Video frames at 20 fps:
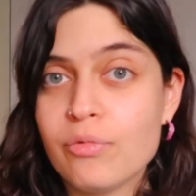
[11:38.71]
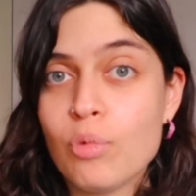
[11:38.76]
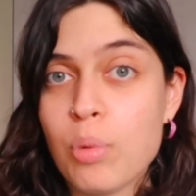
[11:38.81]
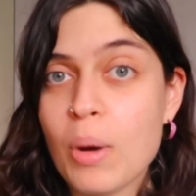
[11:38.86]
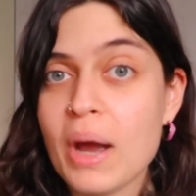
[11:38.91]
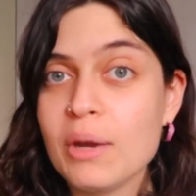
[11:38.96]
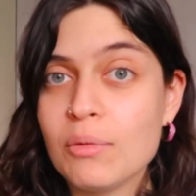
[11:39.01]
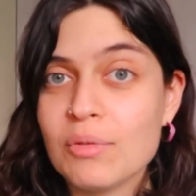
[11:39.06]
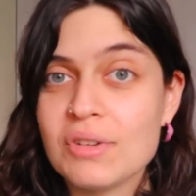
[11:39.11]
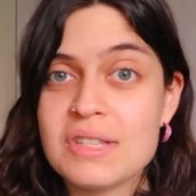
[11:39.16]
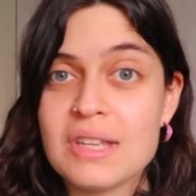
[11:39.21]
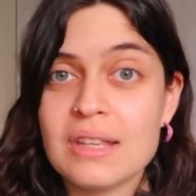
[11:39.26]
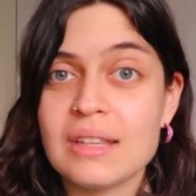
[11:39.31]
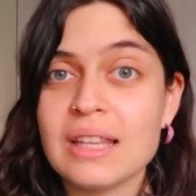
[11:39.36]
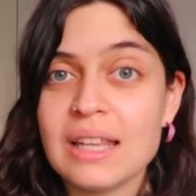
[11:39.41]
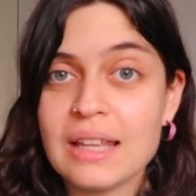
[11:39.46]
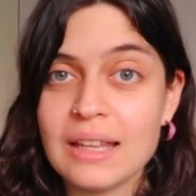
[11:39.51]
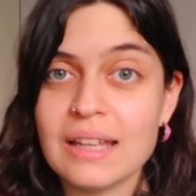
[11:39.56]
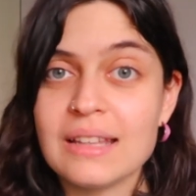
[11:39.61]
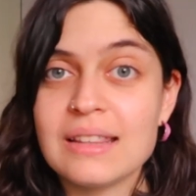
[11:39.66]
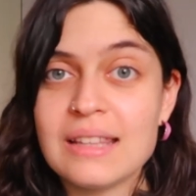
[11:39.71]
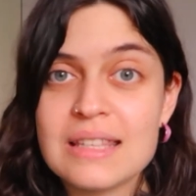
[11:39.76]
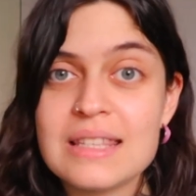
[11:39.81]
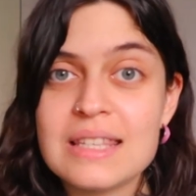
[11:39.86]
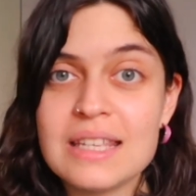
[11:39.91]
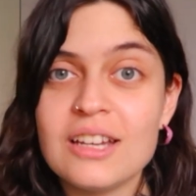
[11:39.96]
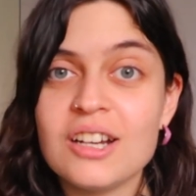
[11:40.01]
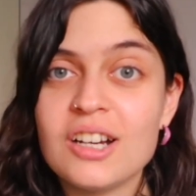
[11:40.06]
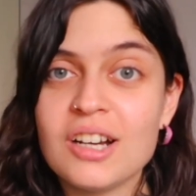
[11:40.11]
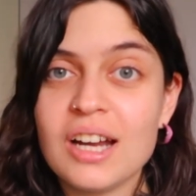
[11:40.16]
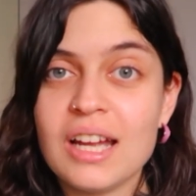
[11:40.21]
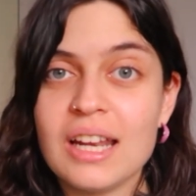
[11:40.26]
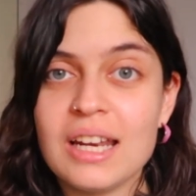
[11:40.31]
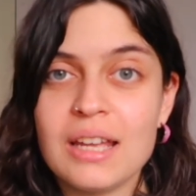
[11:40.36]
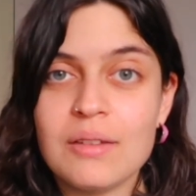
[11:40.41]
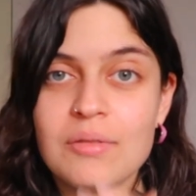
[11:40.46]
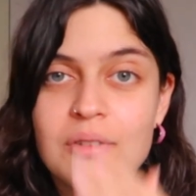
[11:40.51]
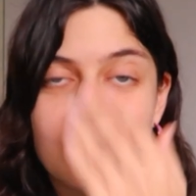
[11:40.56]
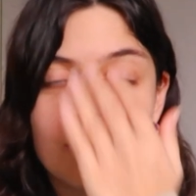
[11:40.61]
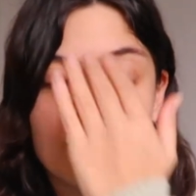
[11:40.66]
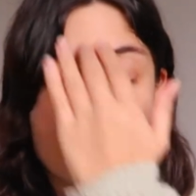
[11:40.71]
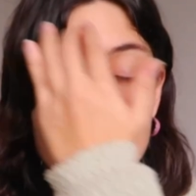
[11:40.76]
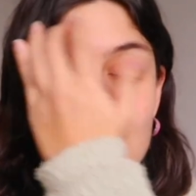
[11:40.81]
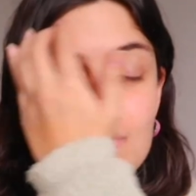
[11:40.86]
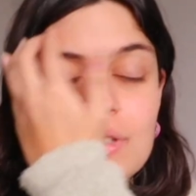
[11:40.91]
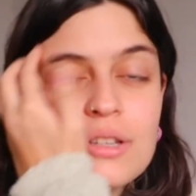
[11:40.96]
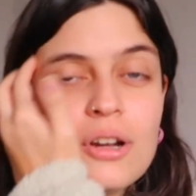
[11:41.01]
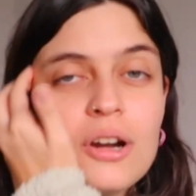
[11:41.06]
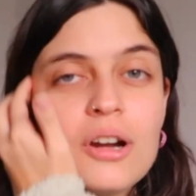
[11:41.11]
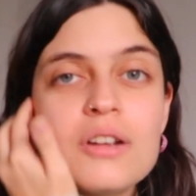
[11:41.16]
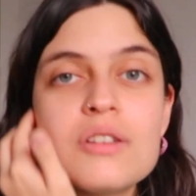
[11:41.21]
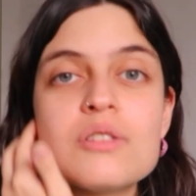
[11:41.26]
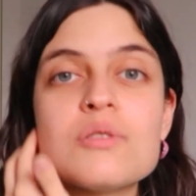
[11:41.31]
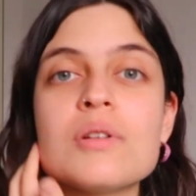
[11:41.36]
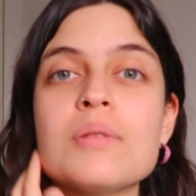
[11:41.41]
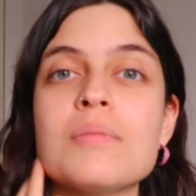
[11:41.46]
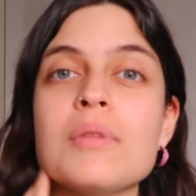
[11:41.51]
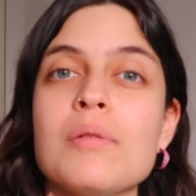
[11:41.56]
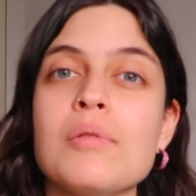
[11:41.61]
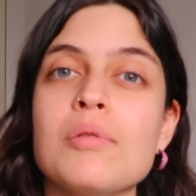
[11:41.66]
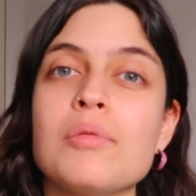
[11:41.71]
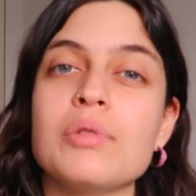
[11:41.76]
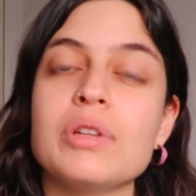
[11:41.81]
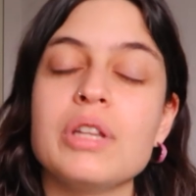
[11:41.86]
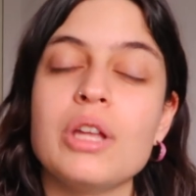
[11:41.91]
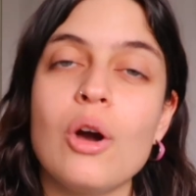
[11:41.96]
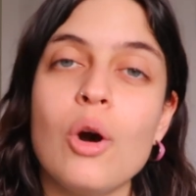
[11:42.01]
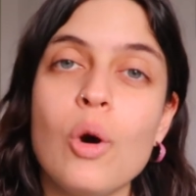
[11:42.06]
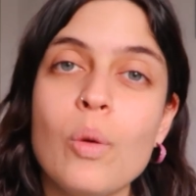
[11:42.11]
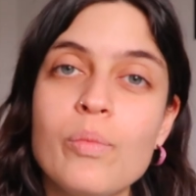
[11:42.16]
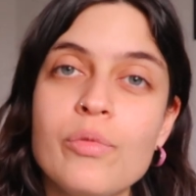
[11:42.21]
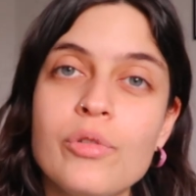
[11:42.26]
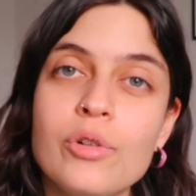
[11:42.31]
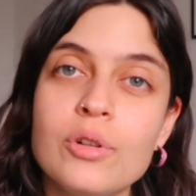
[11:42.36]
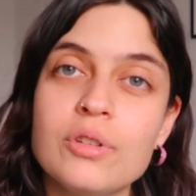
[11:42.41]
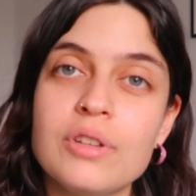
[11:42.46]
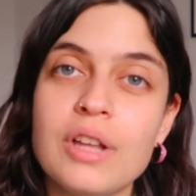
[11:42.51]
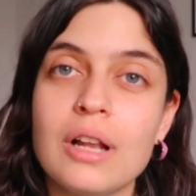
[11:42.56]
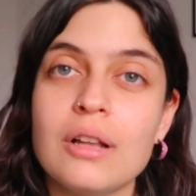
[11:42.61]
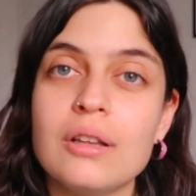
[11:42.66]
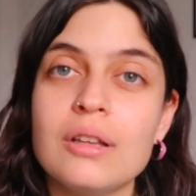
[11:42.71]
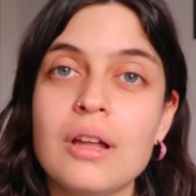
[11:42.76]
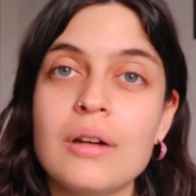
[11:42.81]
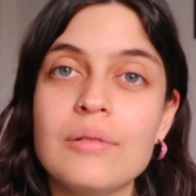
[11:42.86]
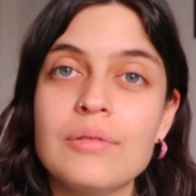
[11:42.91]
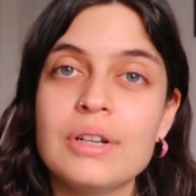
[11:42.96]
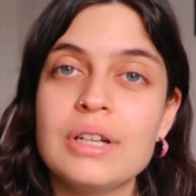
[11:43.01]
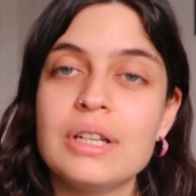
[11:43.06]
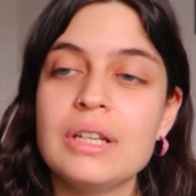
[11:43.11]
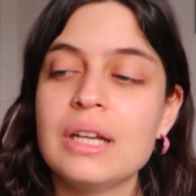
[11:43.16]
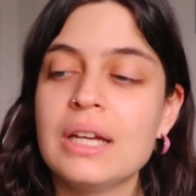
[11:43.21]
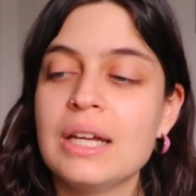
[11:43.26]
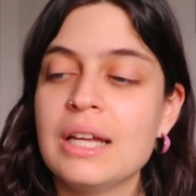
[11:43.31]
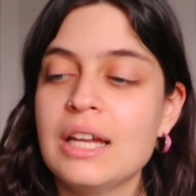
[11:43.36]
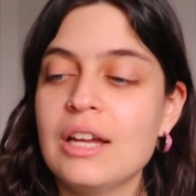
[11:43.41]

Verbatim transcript: quite recently, like this year, and given it five stars, so it made me really hopeful that I'll love it.